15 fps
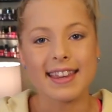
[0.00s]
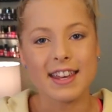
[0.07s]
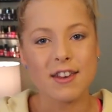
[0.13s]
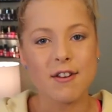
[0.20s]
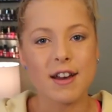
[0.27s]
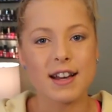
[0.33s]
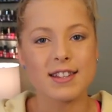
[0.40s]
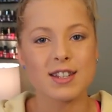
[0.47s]
thank
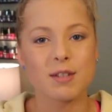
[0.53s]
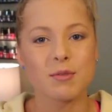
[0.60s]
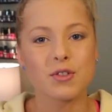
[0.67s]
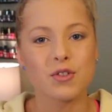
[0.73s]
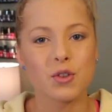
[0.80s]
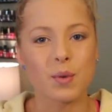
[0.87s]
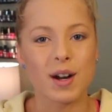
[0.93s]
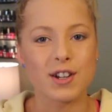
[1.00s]
you guys so much
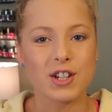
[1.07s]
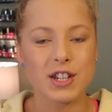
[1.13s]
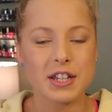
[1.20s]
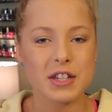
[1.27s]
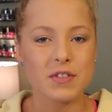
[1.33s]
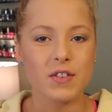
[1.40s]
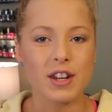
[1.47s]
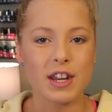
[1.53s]
for watching
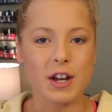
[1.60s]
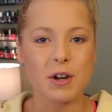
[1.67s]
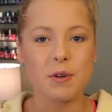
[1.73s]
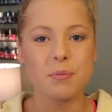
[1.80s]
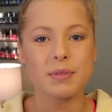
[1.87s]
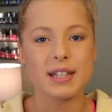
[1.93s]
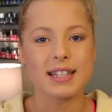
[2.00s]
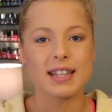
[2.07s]
this video.
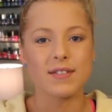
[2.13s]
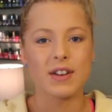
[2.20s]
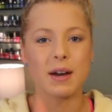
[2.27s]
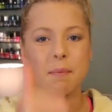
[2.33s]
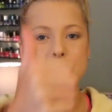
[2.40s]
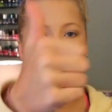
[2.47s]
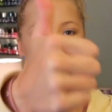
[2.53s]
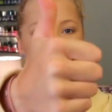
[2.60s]
Please give it
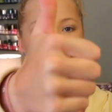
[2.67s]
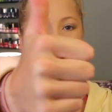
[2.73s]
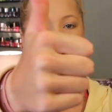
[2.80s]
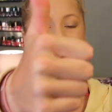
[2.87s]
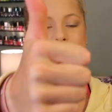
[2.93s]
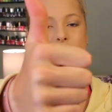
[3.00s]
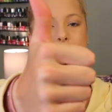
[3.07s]
a big thumbs